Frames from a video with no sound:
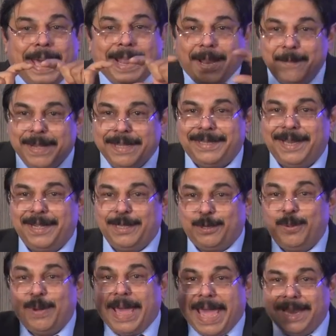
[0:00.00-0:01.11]
parameter
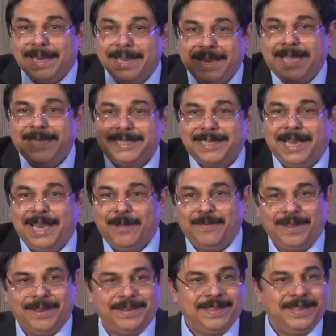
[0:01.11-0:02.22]
to analyze the
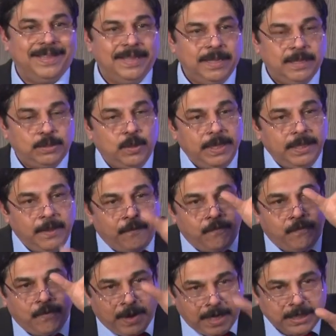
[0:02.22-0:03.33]
level. So in the
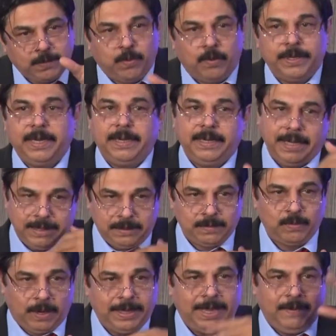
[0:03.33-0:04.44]
first 14
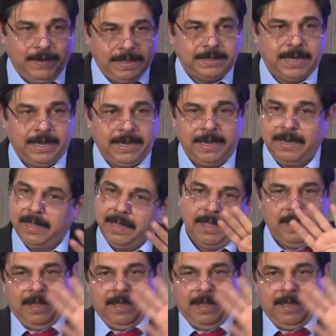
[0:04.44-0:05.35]
days, what I've decided,